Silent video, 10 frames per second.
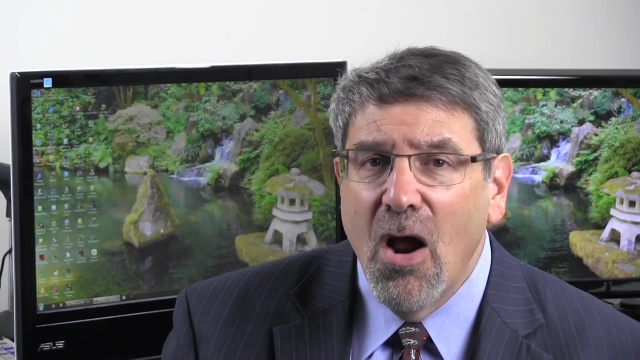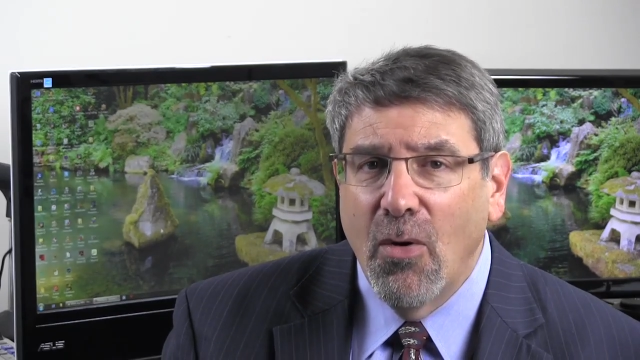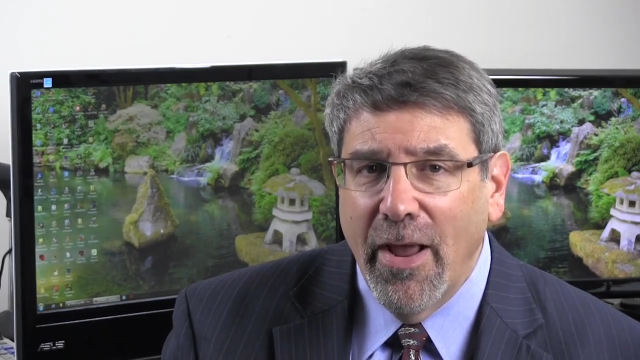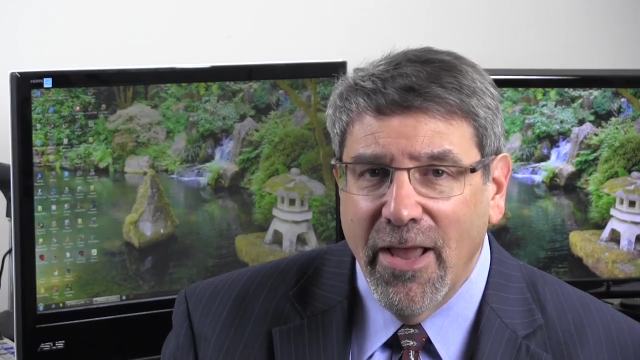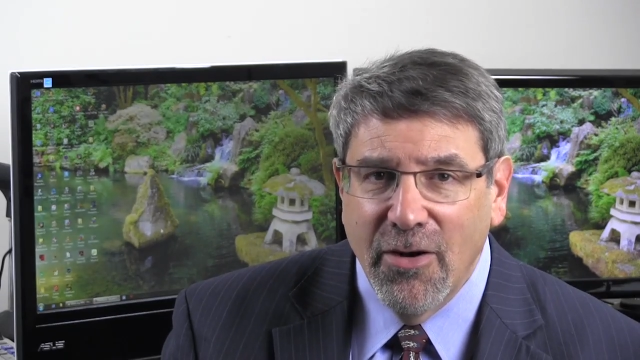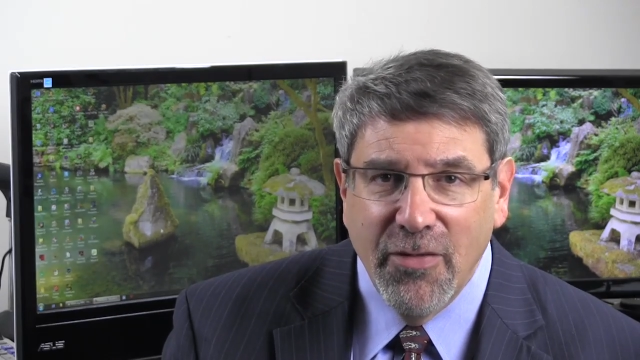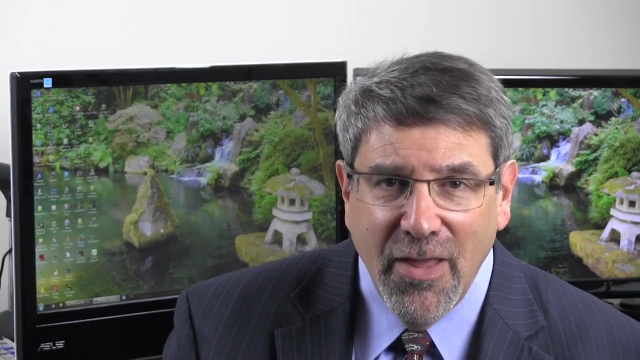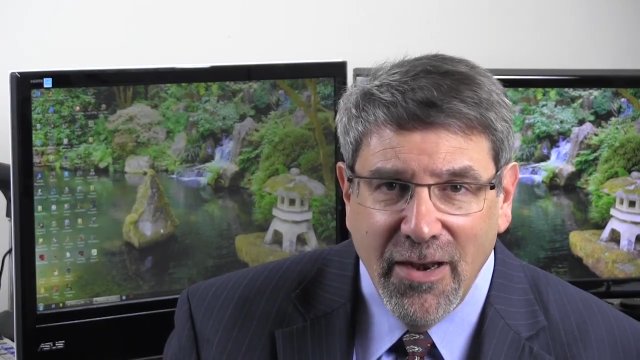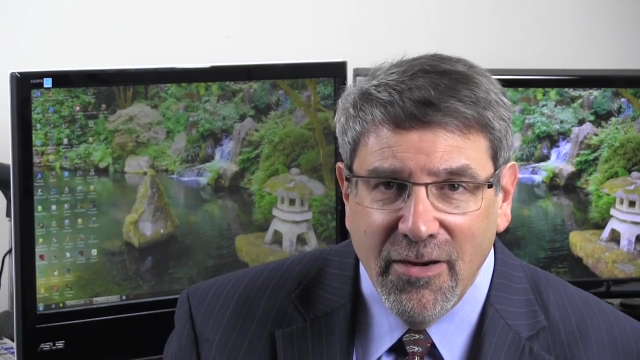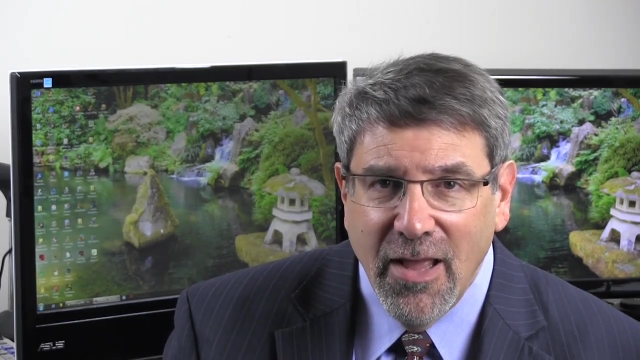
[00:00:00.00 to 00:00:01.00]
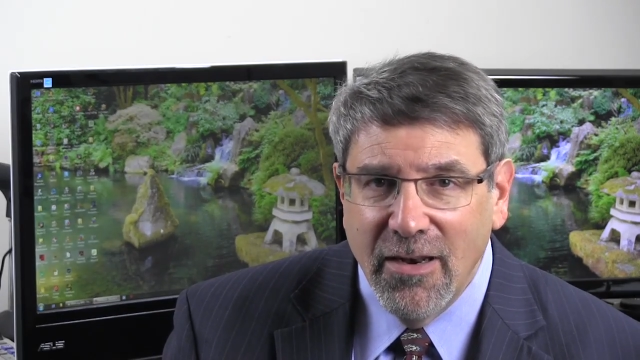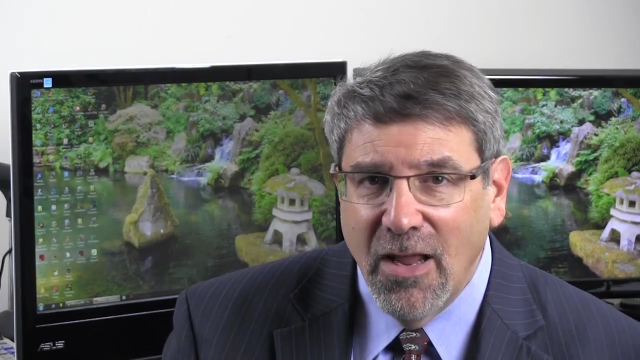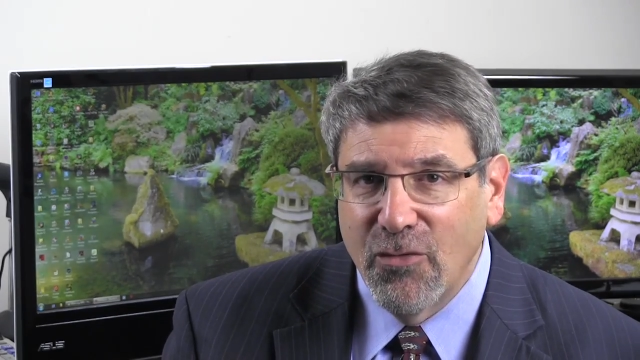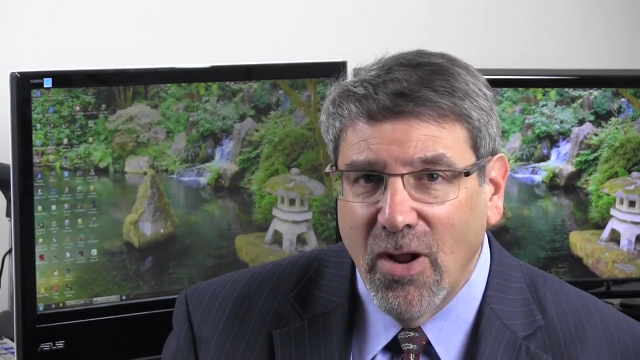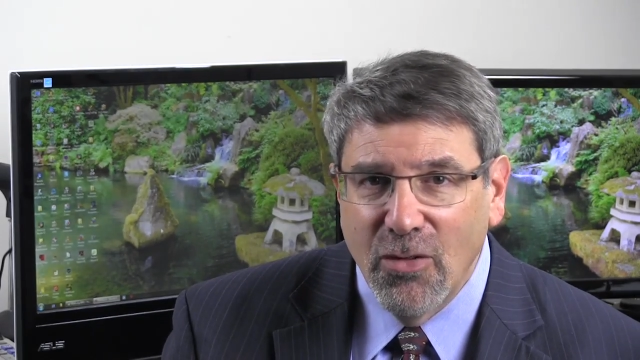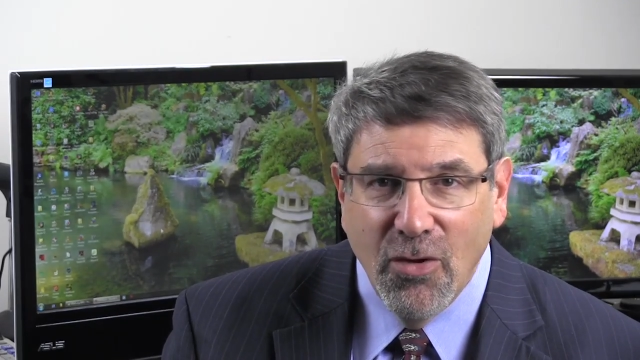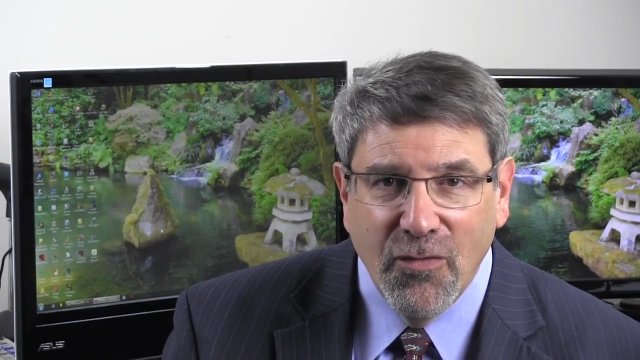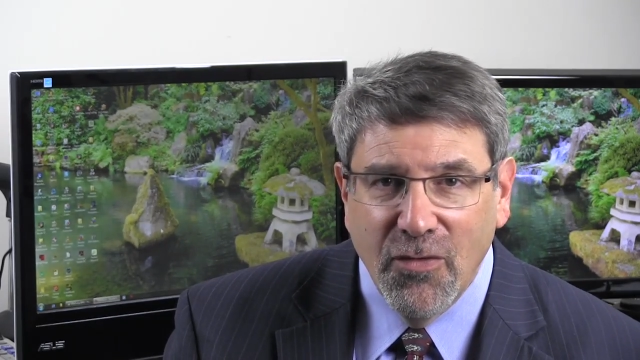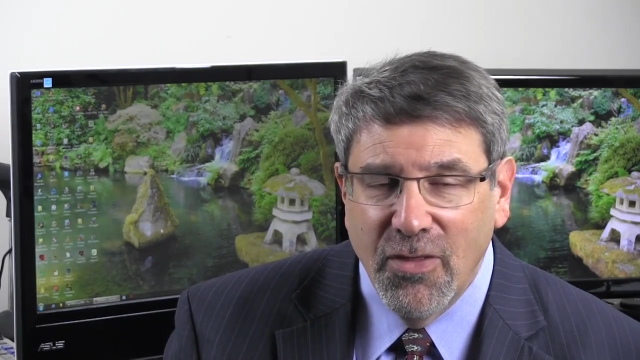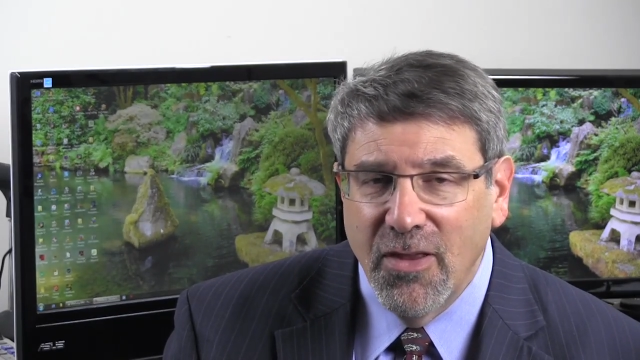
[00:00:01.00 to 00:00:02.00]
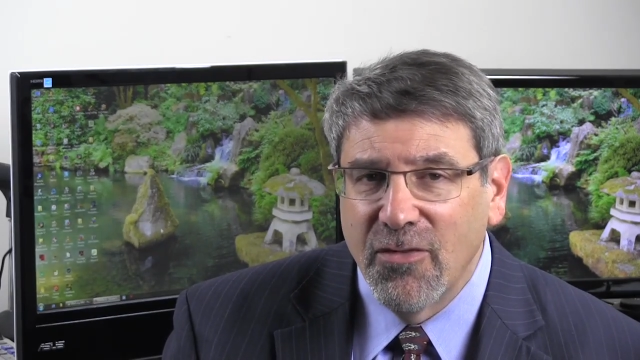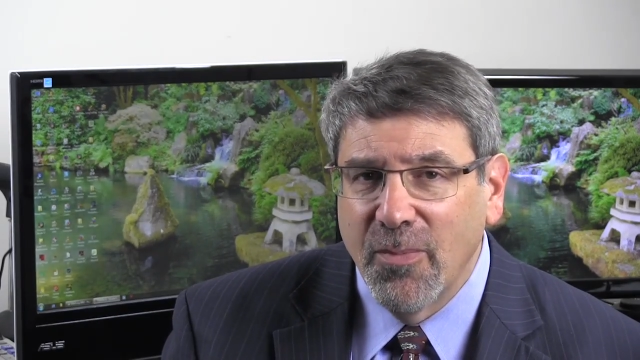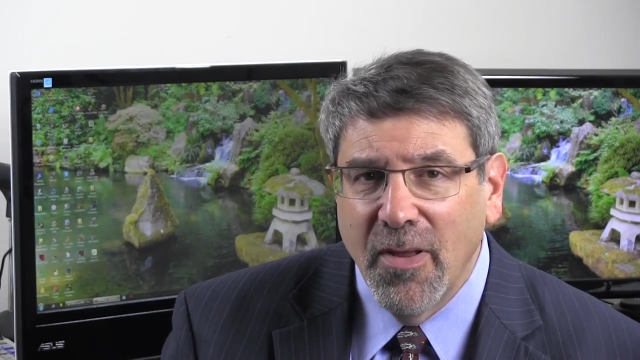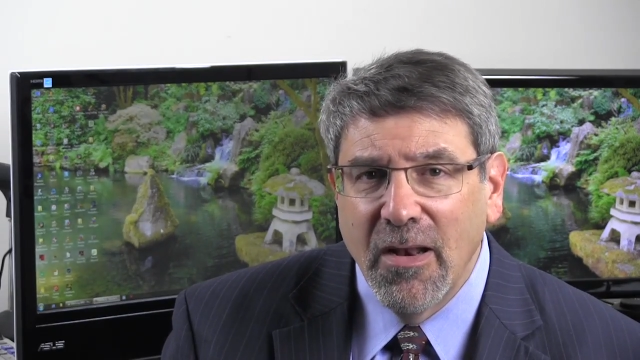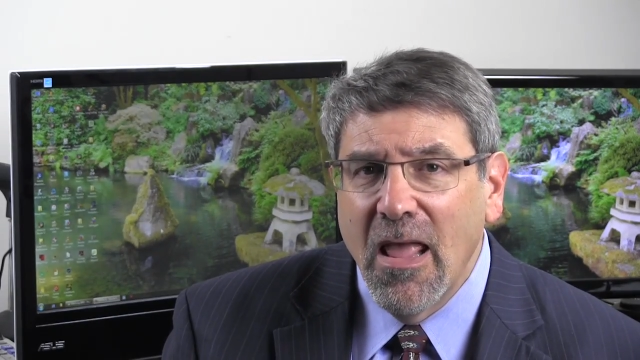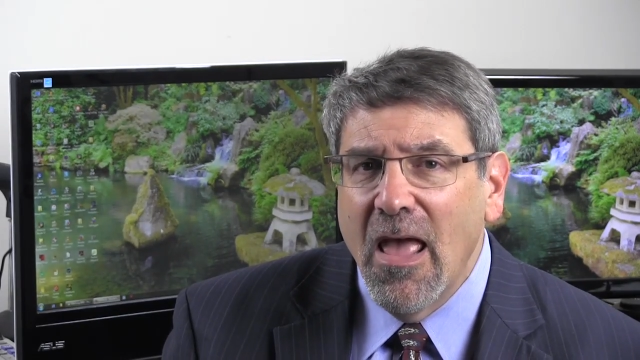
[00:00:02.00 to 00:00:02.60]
Or I get on the internet and I try to look for things, but